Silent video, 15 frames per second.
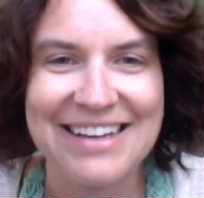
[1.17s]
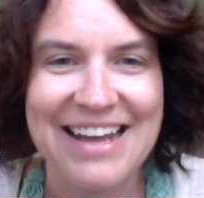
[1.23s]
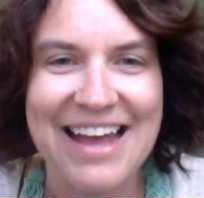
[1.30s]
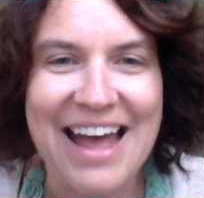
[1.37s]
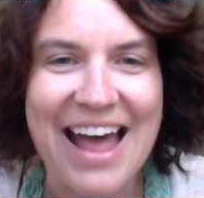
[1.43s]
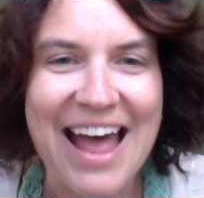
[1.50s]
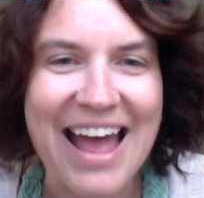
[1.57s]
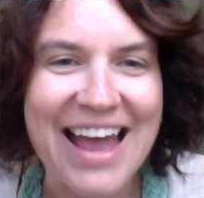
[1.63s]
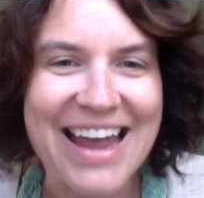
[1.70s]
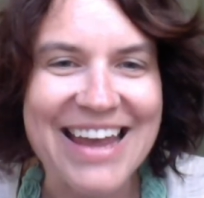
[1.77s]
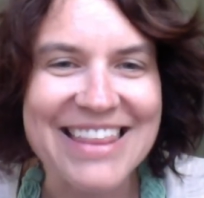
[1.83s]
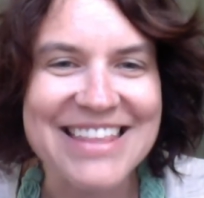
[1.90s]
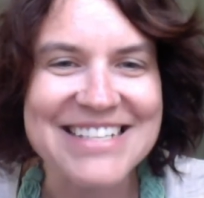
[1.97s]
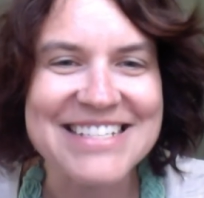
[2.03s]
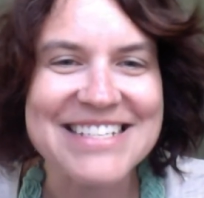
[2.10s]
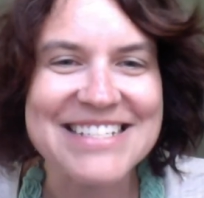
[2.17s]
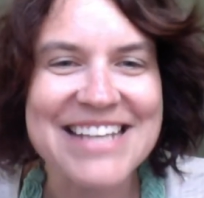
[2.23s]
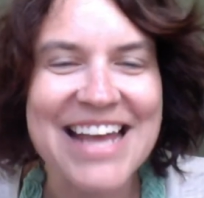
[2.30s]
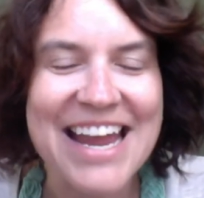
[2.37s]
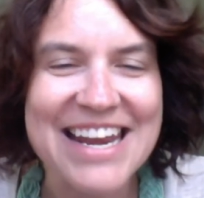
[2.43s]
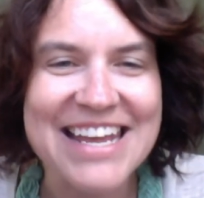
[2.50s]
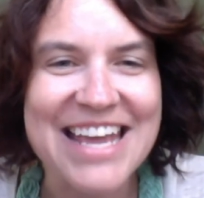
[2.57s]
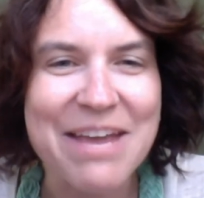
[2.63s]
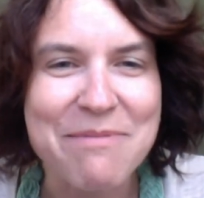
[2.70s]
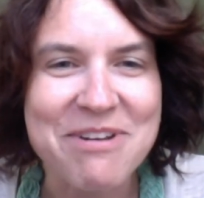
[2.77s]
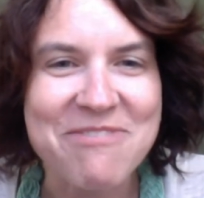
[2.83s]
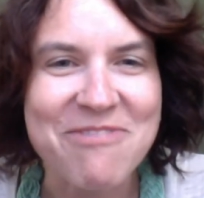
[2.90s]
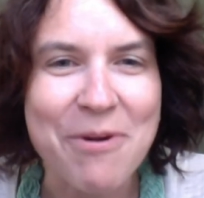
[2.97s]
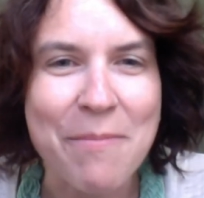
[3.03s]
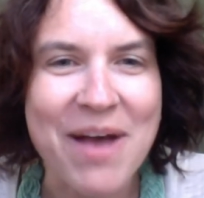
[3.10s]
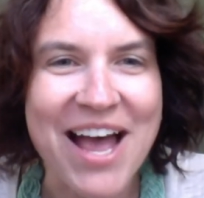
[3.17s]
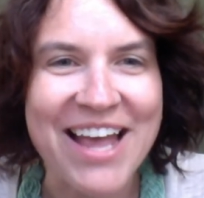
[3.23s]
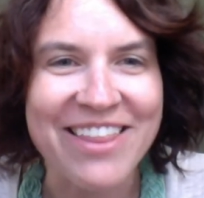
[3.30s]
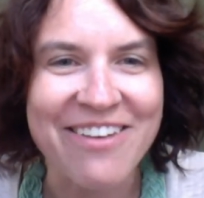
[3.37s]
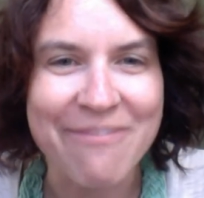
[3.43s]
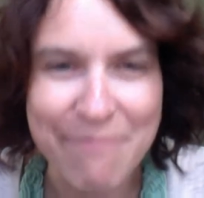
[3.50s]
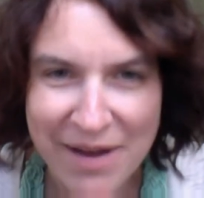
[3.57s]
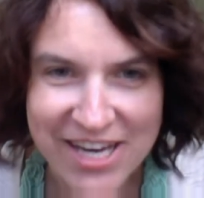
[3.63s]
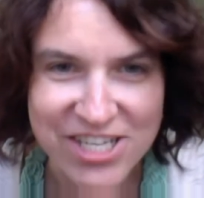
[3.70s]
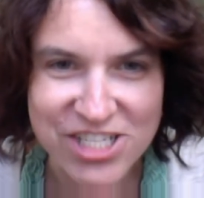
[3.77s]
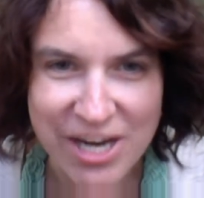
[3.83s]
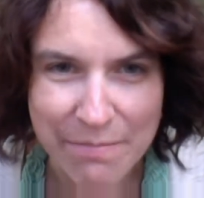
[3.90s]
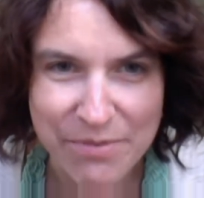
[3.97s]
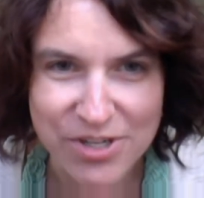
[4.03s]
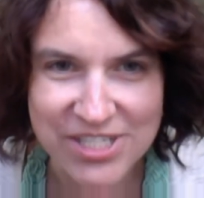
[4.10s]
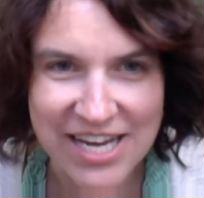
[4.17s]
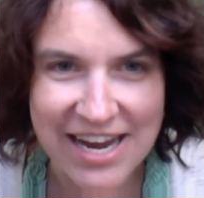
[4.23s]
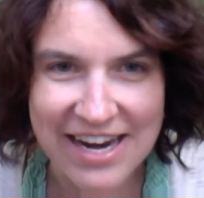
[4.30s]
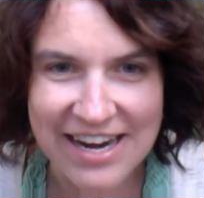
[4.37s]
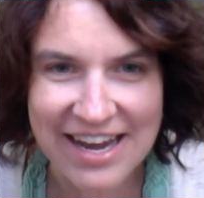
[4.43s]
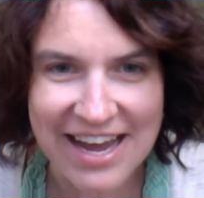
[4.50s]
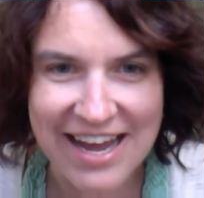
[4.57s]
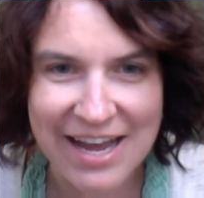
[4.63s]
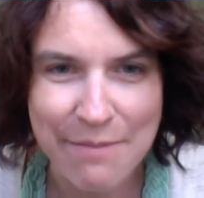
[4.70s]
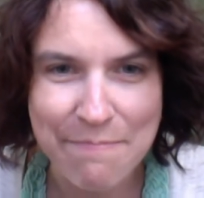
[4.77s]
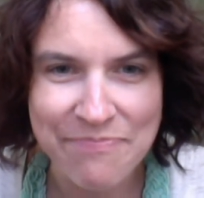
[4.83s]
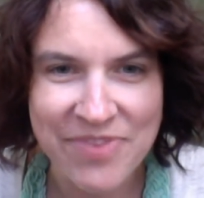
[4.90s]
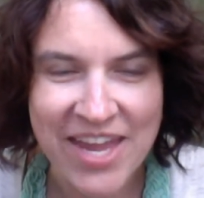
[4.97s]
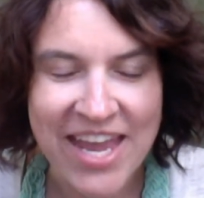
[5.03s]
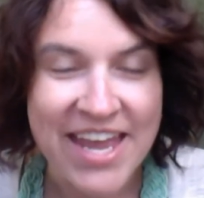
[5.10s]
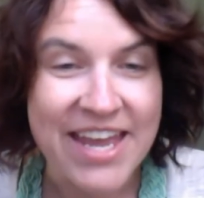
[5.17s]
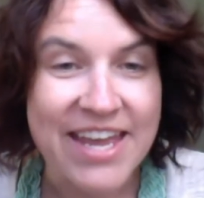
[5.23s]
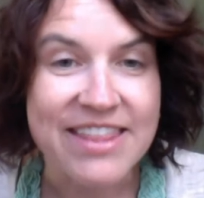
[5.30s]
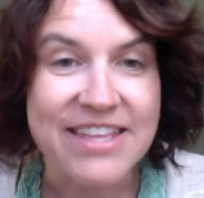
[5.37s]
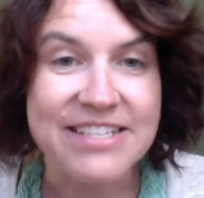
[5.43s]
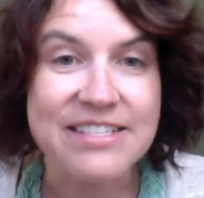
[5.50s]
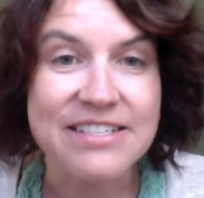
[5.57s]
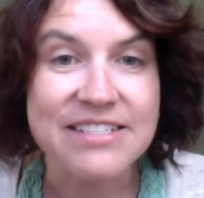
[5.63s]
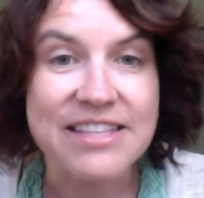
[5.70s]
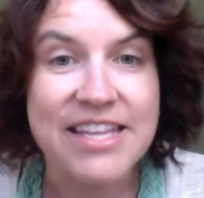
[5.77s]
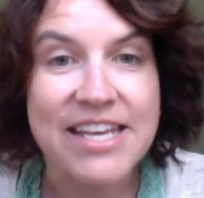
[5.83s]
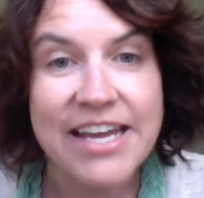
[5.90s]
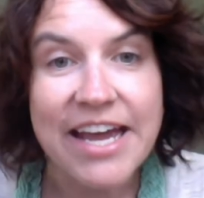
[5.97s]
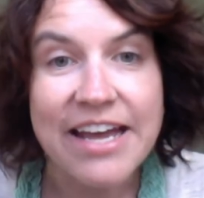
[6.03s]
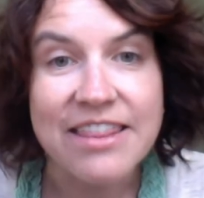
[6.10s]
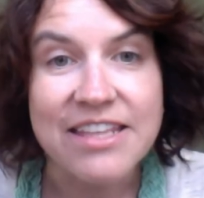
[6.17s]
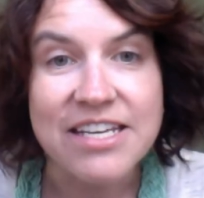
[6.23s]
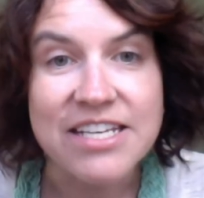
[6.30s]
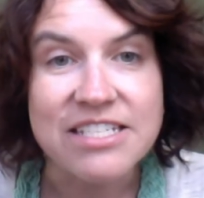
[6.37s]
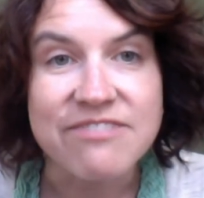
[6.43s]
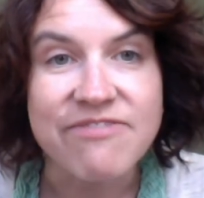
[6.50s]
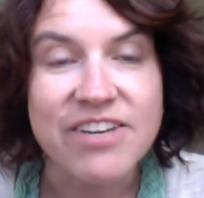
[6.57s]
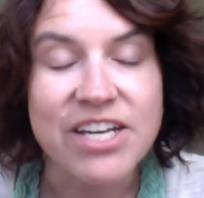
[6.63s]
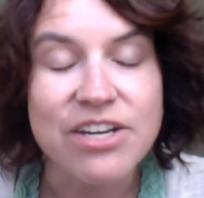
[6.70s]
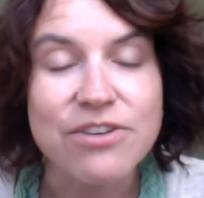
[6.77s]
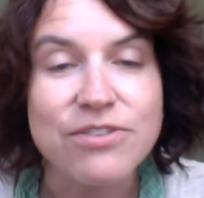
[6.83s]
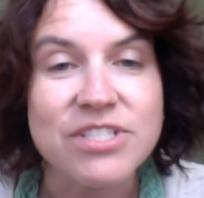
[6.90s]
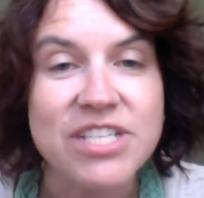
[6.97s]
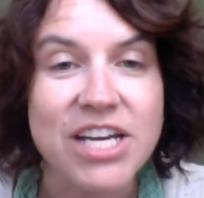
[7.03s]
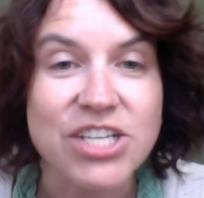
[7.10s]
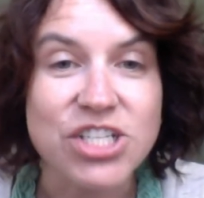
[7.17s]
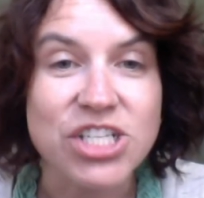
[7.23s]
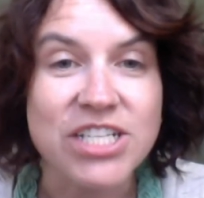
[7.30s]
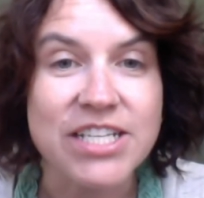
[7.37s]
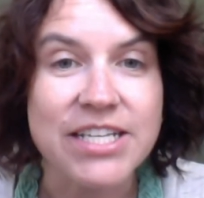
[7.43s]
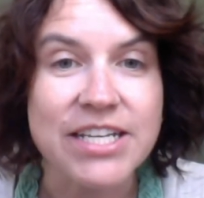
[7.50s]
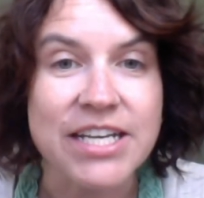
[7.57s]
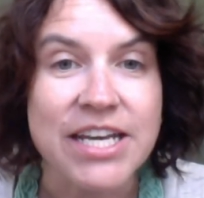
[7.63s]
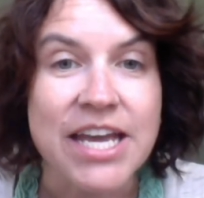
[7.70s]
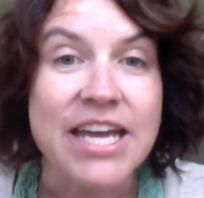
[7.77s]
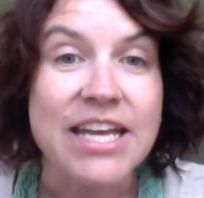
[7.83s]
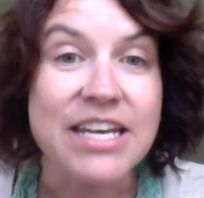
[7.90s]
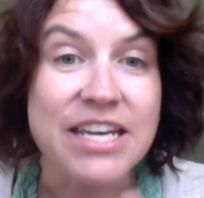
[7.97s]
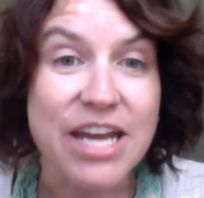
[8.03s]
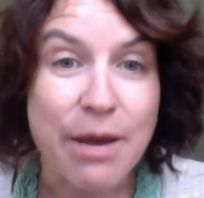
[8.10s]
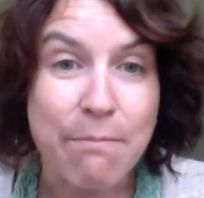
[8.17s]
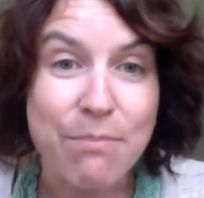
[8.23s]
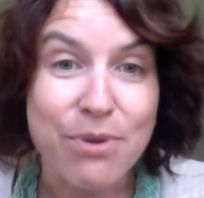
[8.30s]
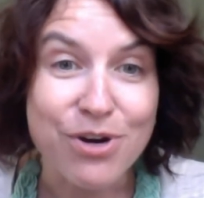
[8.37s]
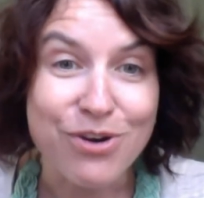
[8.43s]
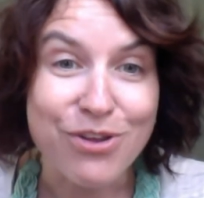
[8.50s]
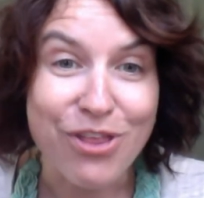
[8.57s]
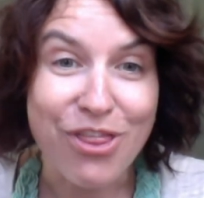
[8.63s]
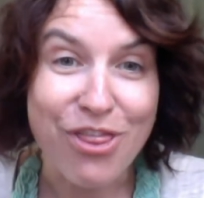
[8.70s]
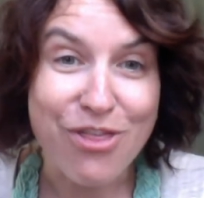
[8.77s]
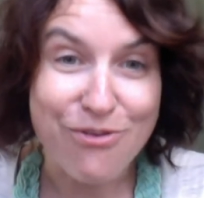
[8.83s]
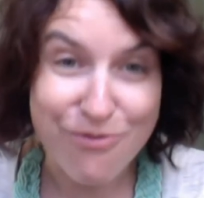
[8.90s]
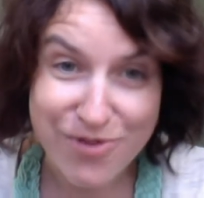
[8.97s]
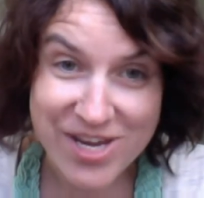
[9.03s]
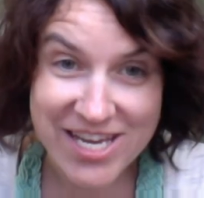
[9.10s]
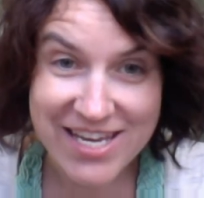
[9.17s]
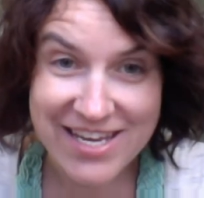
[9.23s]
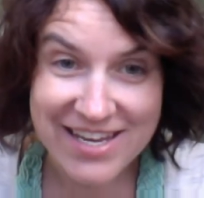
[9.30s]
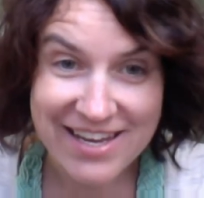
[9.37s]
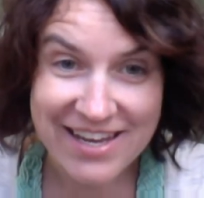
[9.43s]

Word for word: Hi, this is Heidi Gaiman from I love my shepherd dot com. This is Think On These video session number three.